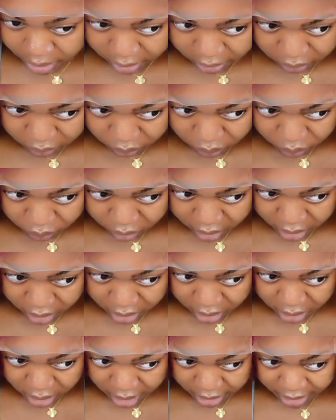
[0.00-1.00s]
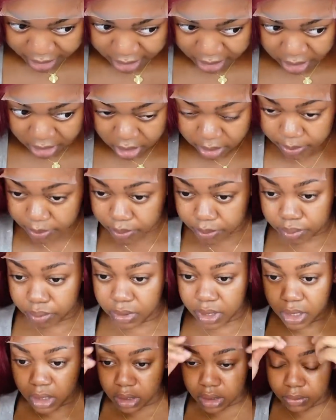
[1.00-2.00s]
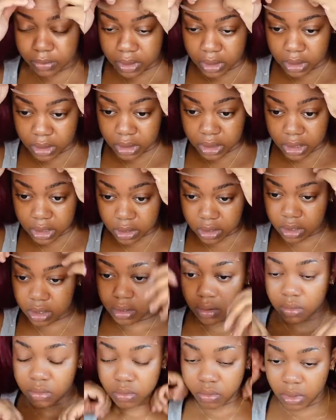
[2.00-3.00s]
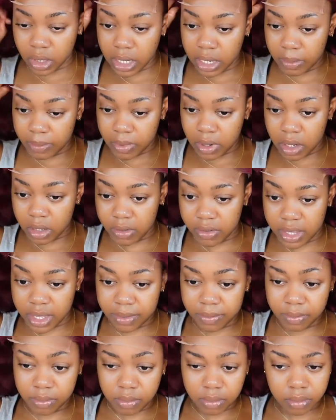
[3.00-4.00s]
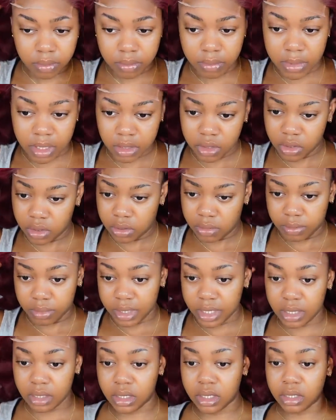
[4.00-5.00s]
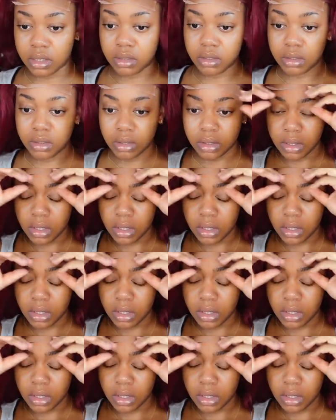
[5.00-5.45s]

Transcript: it's really not that deep. Like some concealer will help all of that mesh blend in.